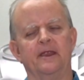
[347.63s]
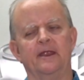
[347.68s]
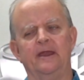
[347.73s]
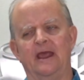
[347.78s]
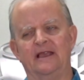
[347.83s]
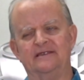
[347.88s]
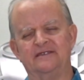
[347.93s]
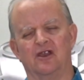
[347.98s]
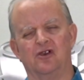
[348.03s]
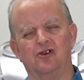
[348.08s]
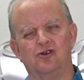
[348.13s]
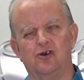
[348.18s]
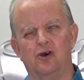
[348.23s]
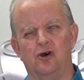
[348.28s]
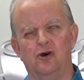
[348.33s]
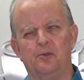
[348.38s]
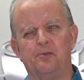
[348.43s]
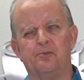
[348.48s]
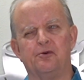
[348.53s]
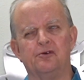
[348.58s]
it as a
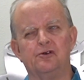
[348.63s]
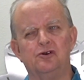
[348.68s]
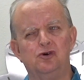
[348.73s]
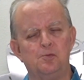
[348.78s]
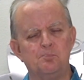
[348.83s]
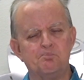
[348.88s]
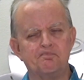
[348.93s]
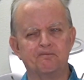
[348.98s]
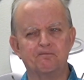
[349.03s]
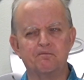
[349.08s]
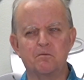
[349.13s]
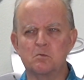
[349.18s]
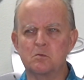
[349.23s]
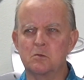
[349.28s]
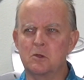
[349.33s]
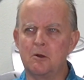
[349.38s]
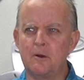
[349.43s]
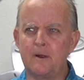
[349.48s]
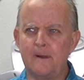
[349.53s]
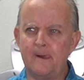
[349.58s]
cold brew
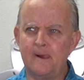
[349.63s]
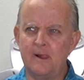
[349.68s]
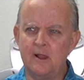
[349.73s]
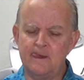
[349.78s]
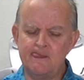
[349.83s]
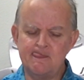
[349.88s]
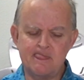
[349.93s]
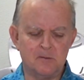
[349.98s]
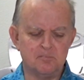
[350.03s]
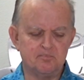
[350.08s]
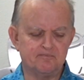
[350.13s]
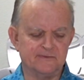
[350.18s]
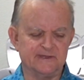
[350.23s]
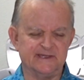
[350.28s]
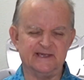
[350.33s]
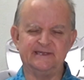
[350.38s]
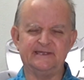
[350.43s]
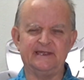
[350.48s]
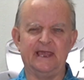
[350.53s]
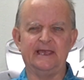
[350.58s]

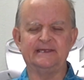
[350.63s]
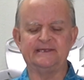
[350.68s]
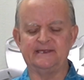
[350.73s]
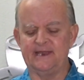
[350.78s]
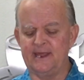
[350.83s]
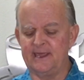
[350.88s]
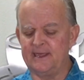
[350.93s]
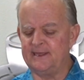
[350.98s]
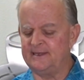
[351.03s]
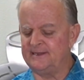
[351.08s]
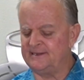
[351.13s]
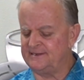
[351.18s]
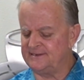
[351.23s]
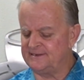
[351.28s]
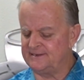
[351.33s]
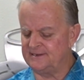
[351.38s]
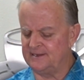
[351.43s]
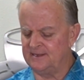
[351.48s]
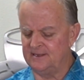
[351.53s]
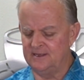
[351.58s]
just as it
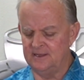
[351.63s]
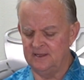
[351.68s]
is.